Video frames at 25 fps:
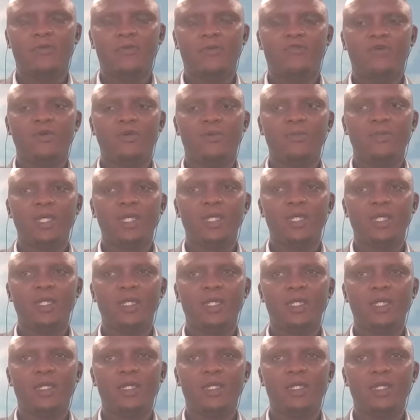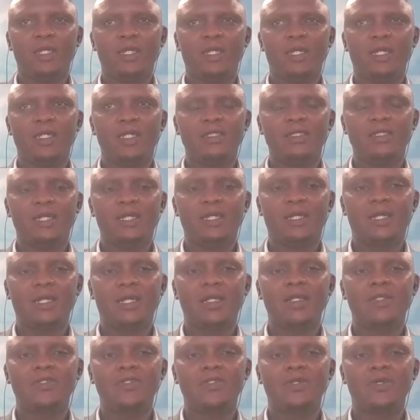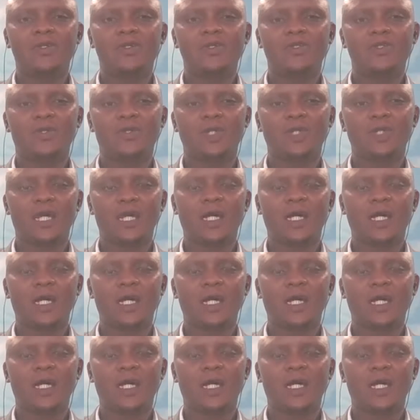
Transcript: For me, it really talks to the